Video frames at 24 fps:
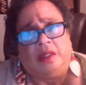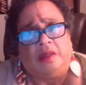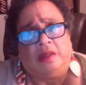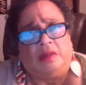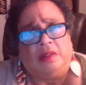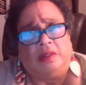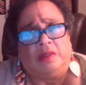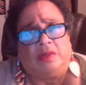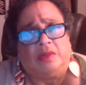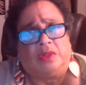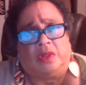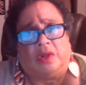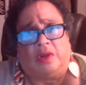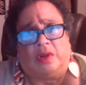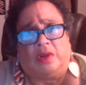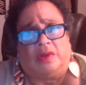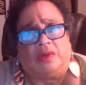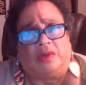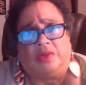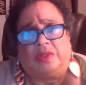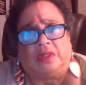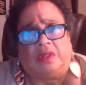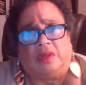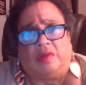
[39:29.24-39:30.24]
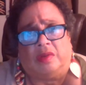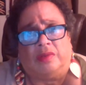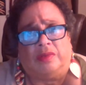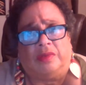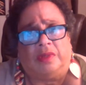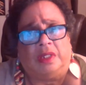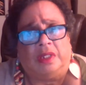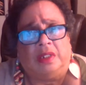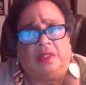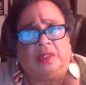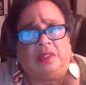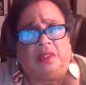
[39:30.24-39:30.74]
healing circle,
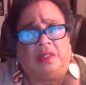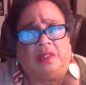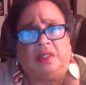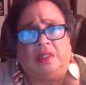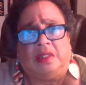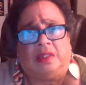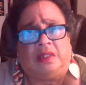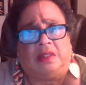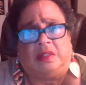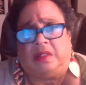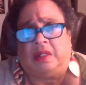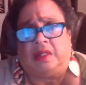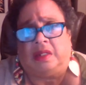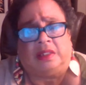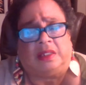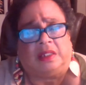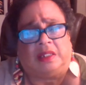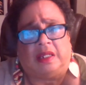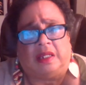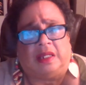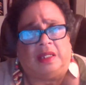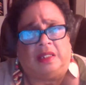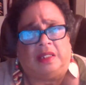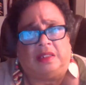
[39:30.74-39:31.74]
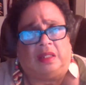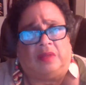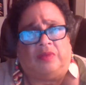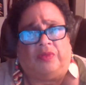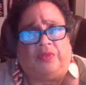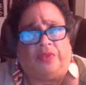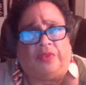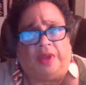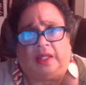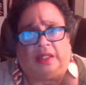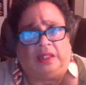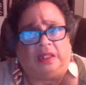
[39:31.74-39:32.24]
so it's just as
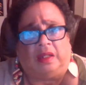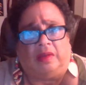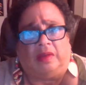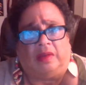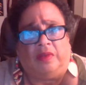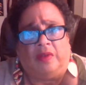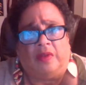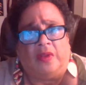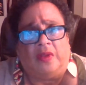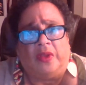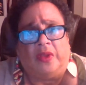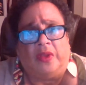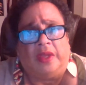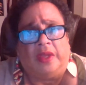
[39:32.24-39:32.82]
effective.